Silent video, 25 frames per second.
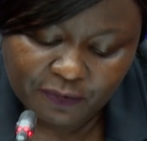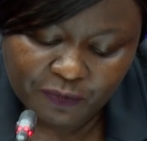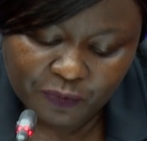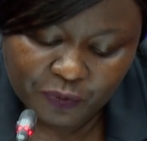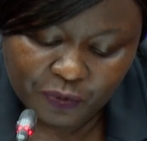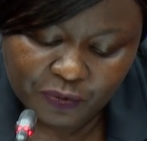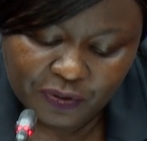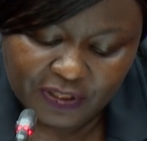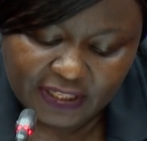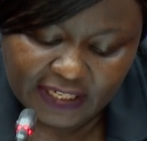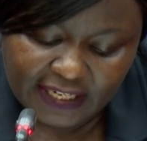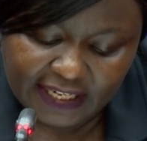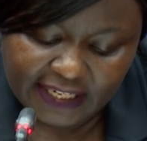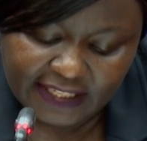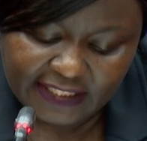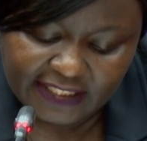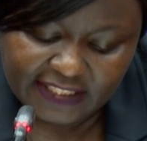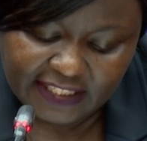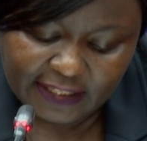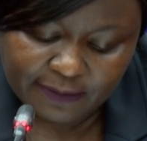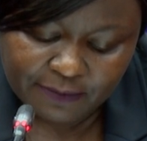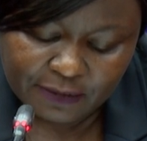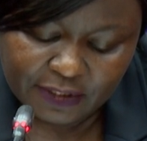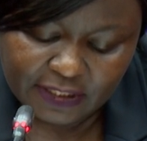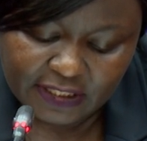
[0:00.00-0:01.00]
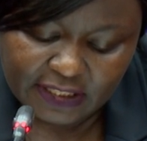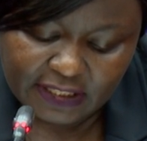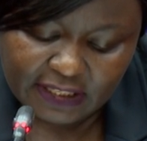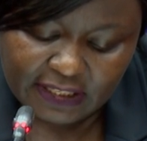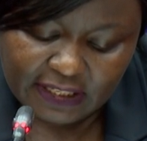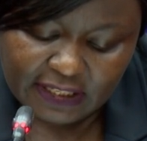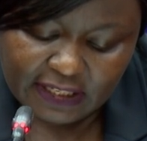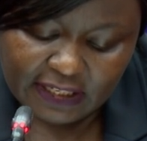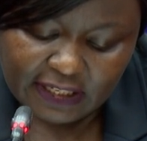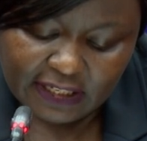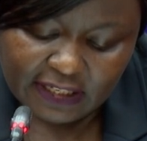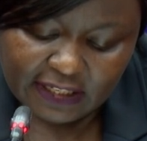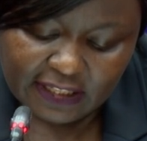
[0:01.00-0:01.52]
food items.
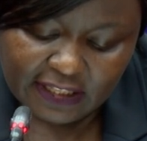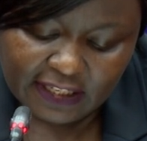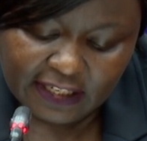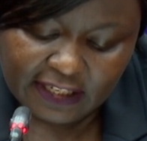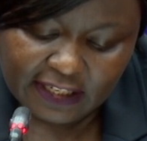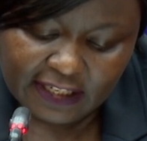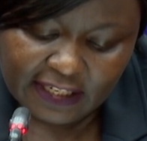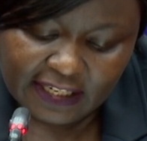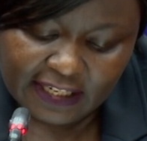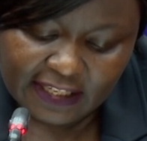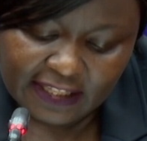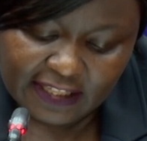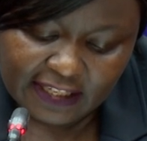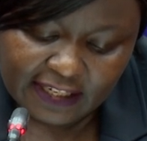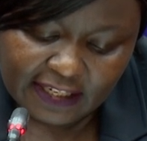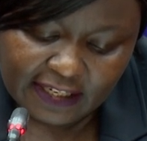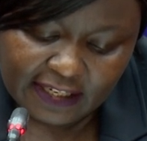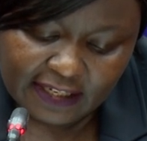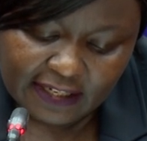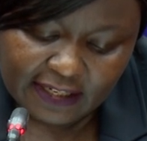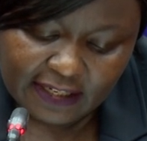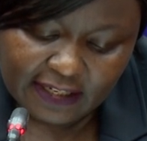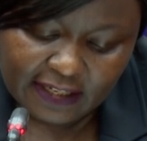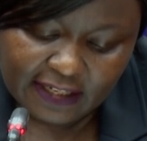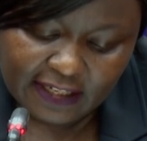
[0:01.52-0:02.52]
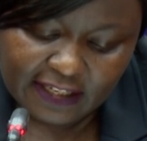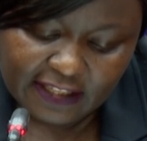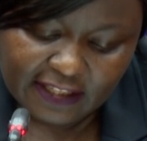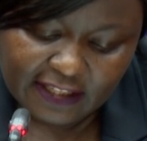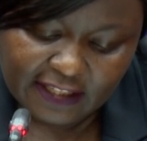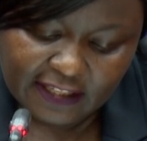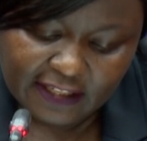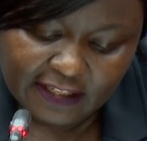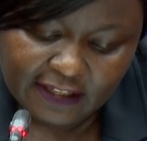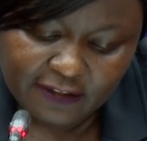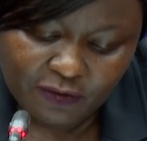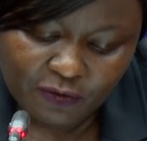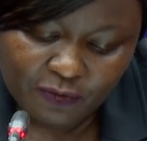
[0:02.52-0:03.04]
The other
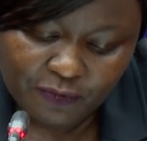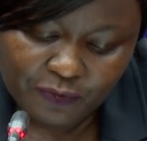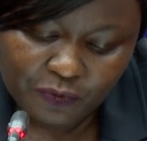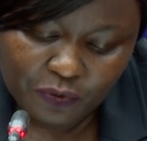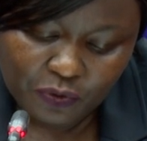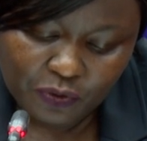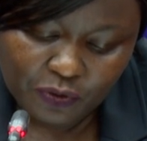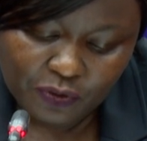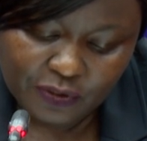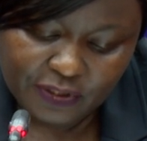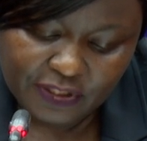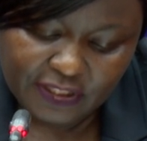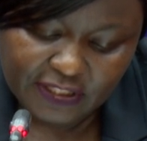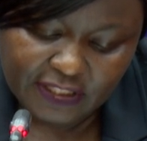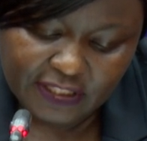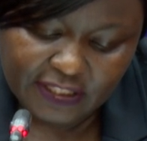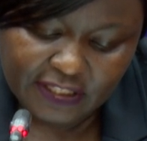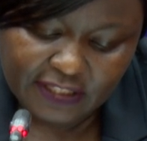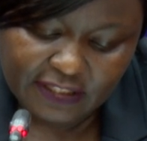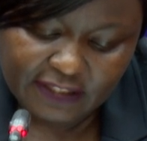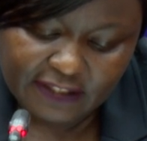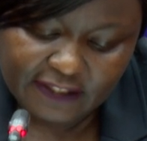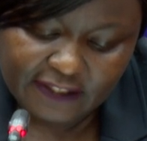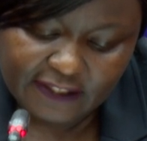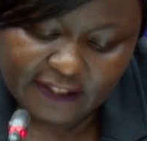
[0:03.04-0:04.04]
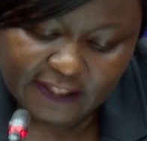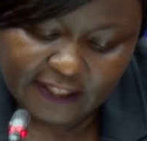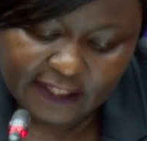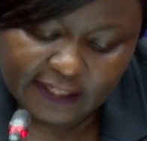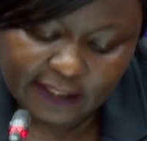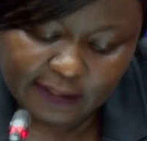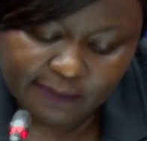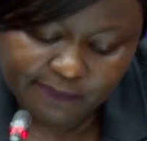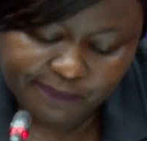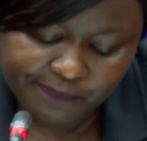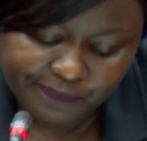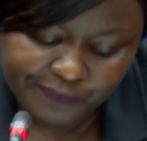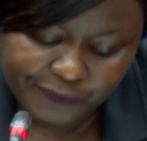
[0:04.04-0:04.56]
thing, of course, is
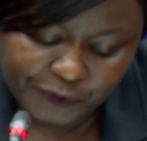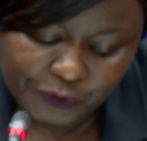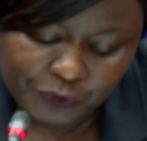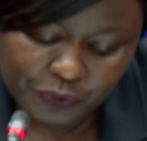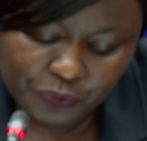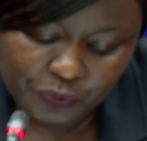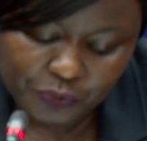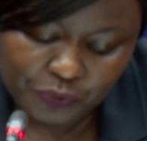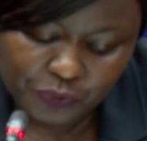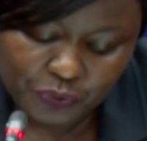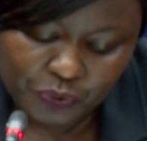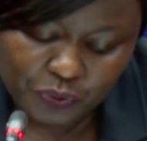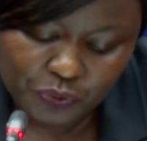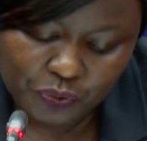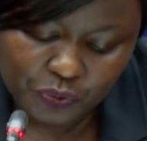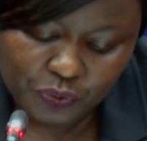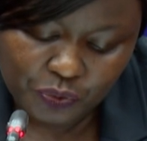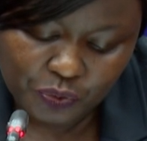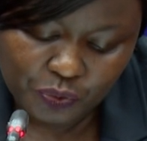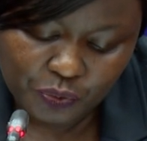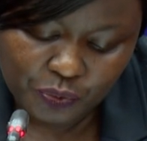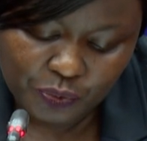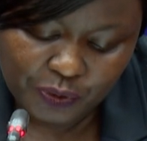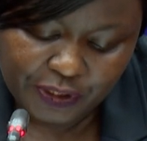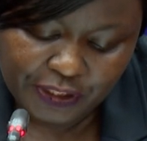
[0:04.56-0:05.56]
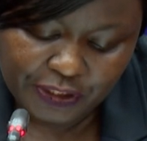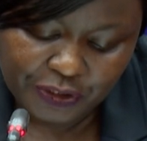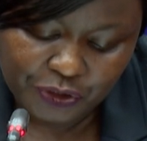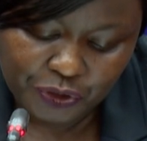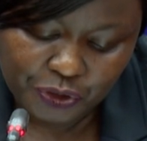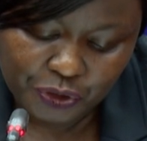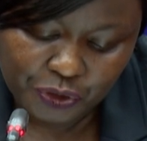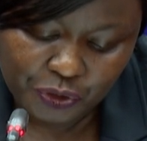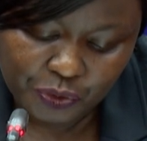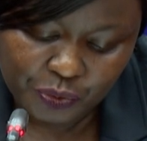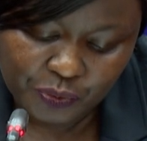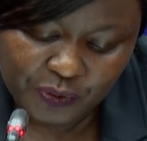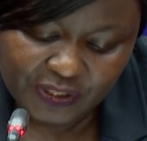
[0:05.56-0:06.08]
to
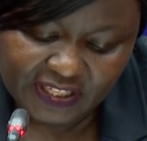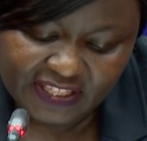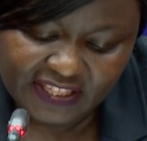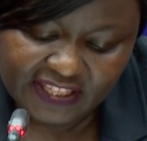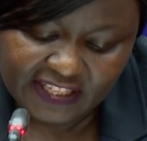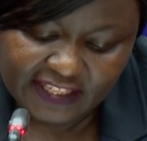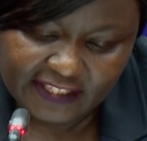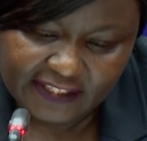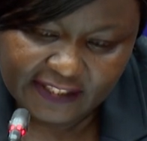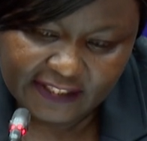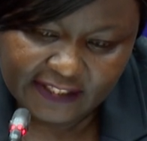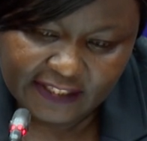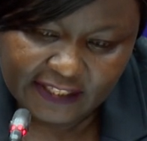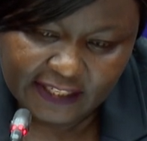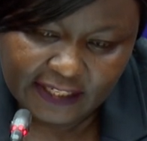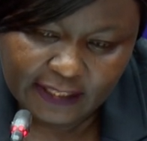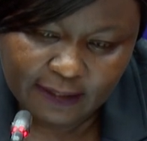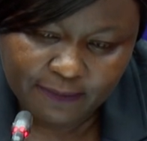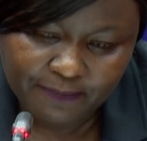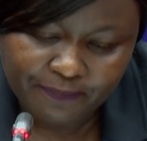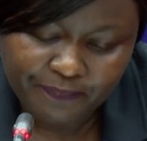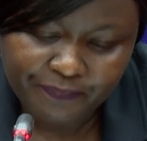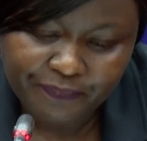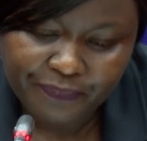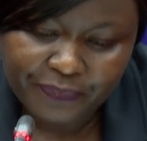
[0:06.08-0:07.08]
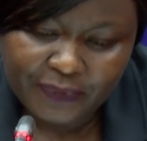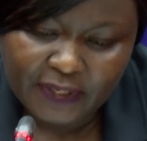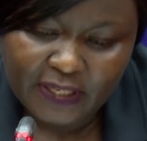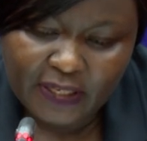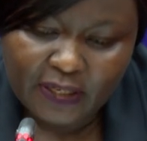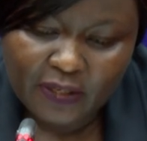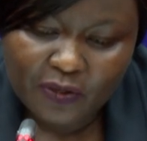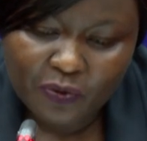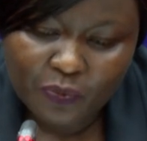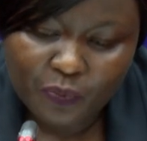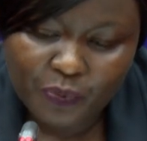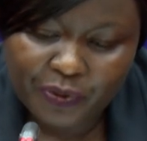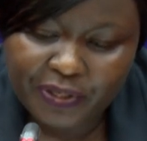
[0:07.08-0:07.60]
ensure that
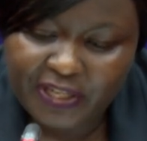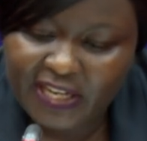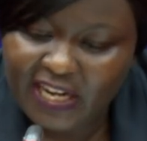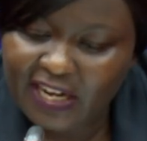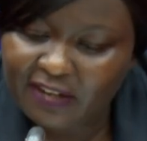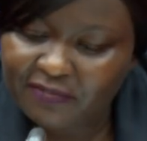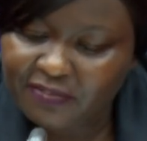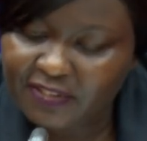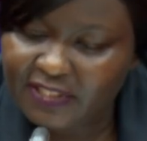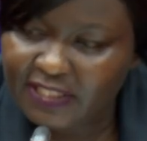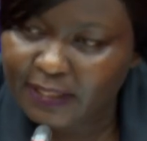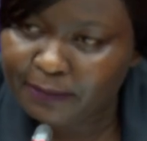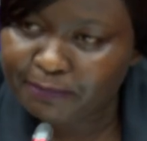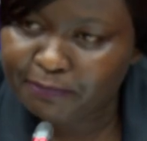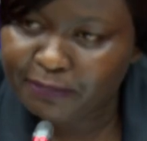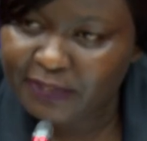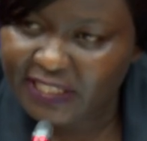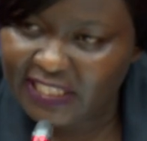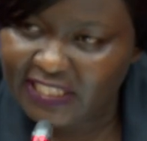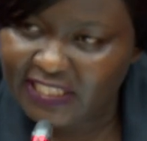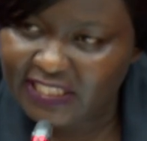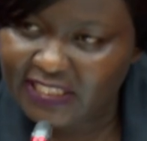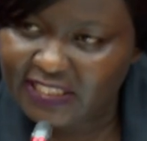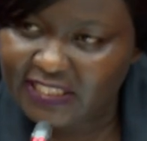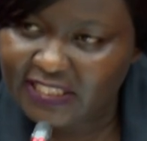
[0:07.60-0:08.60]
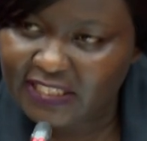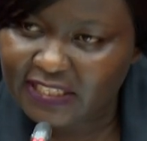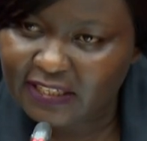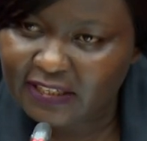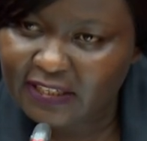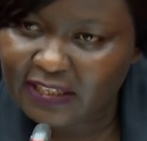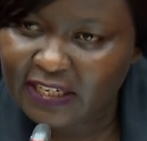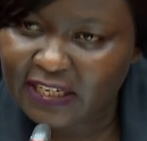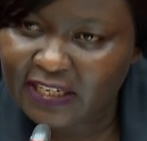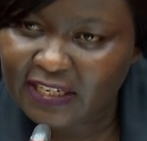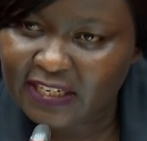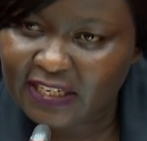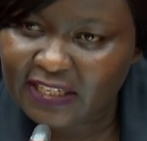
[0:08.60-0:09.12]
we have
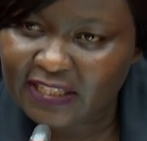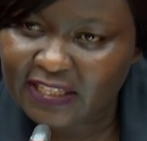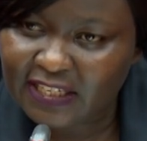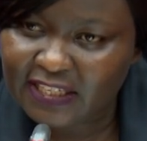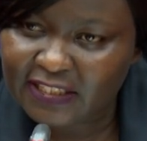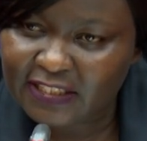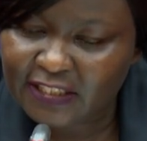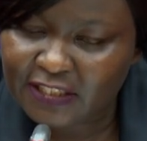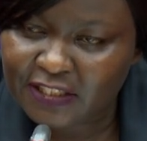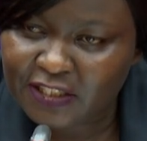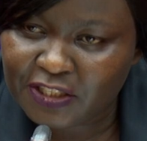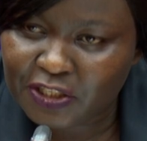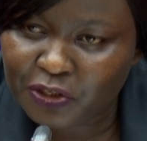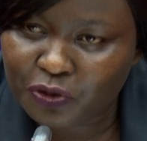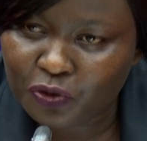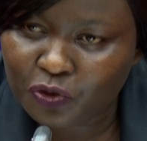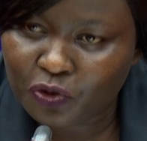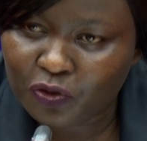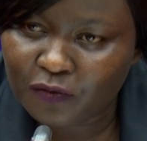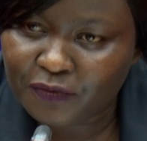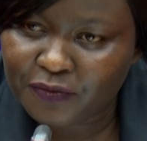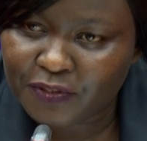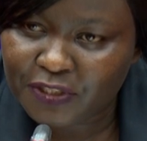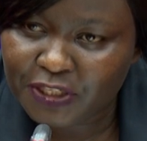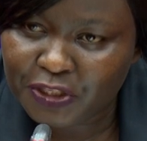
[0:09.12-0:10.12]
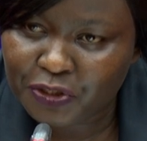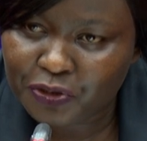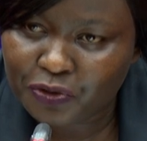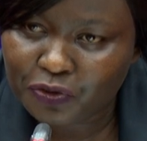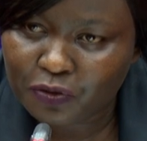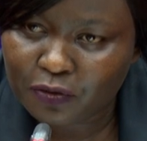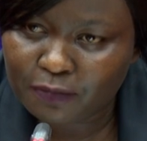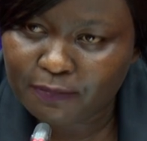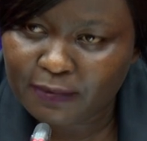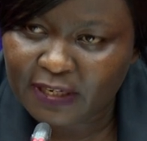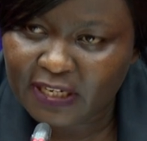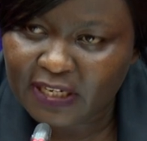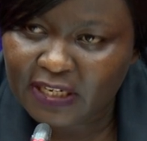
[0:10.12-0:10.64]
stability, and that is the role of
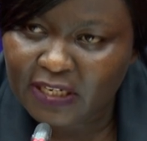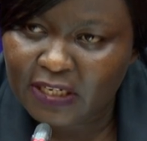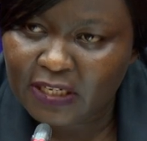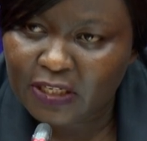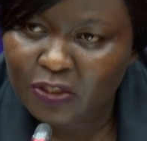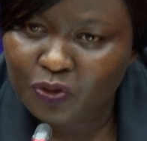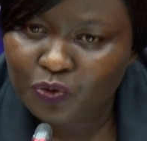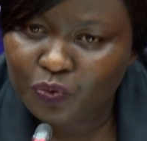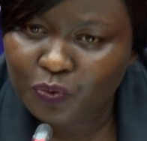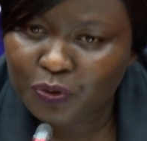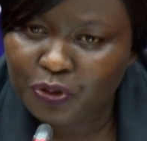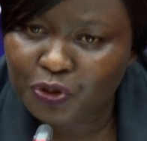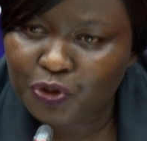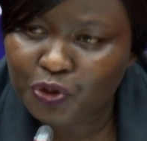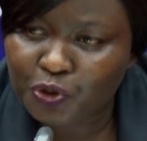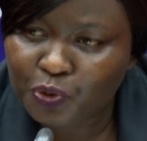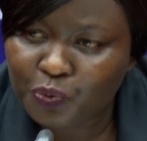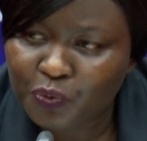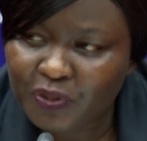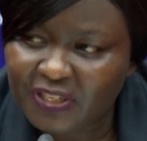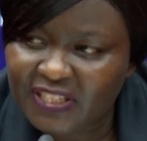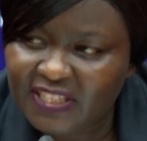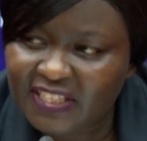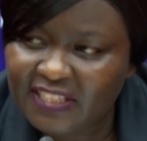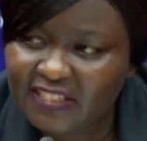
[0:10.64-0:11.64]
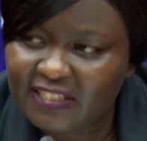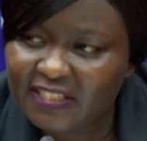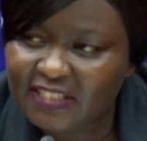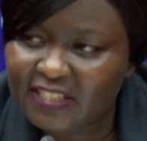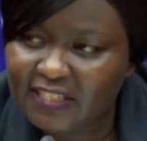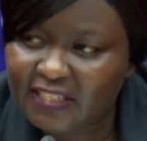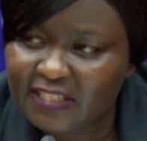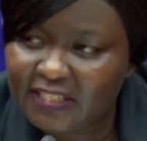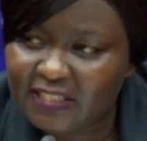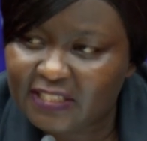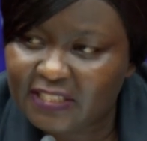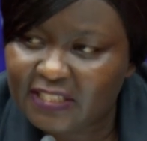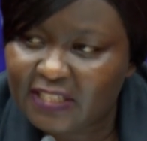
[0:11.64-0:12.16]
central bank, to ensure that
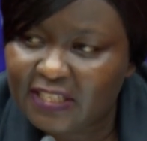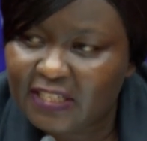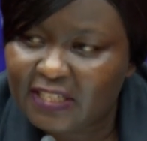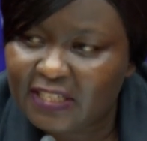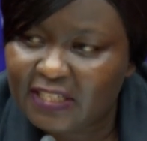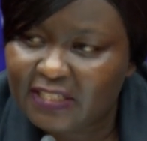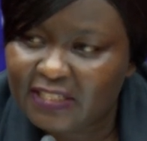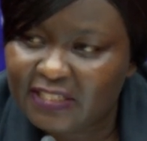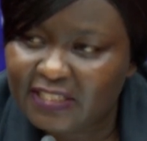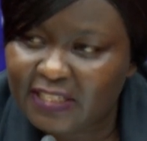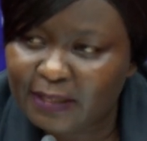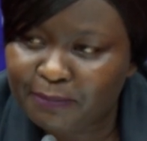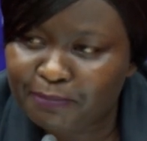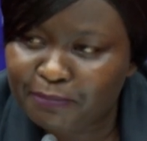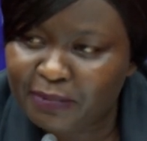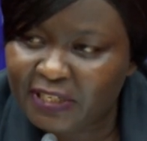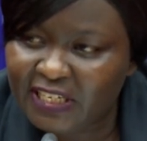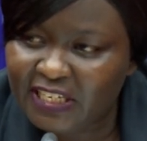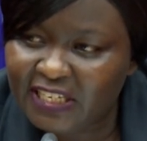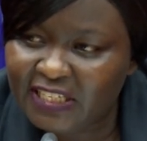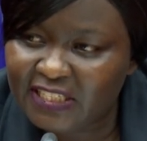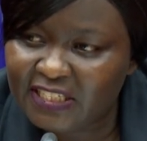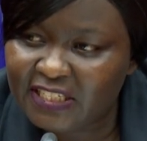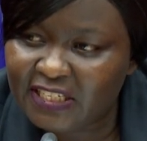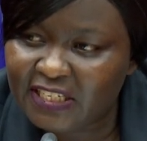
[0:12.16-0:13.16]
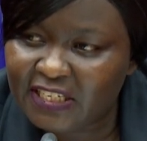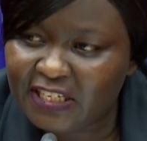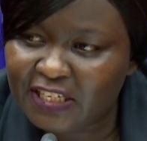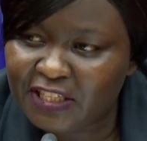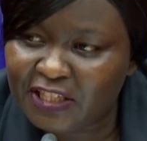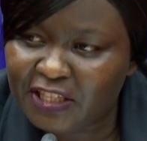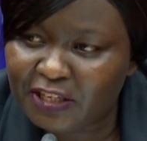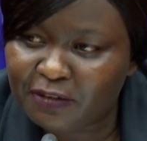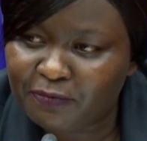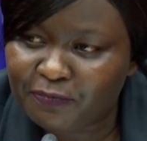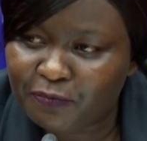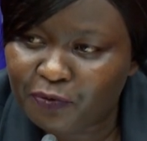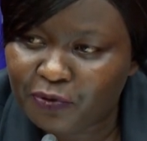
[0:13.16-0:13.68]
there is stability
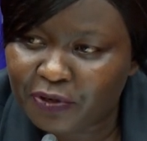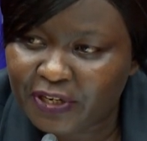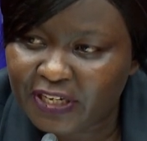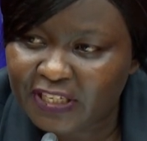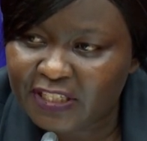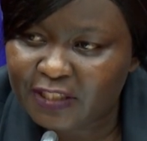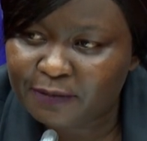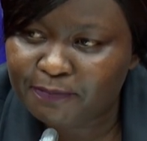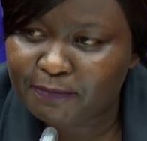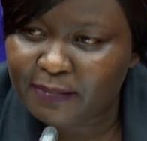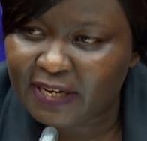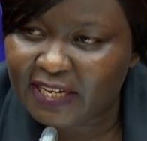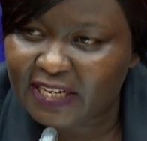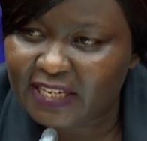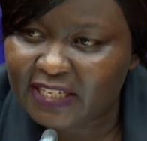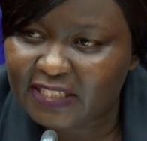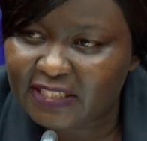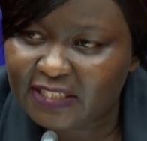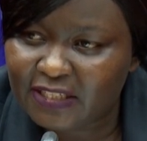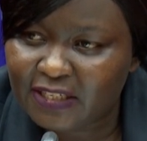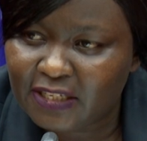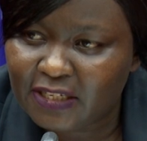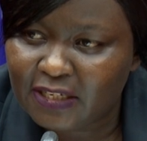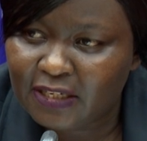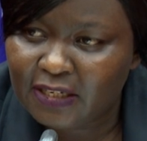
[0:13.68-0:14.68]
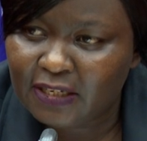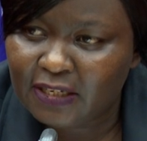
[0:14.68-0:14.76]
in the forex market.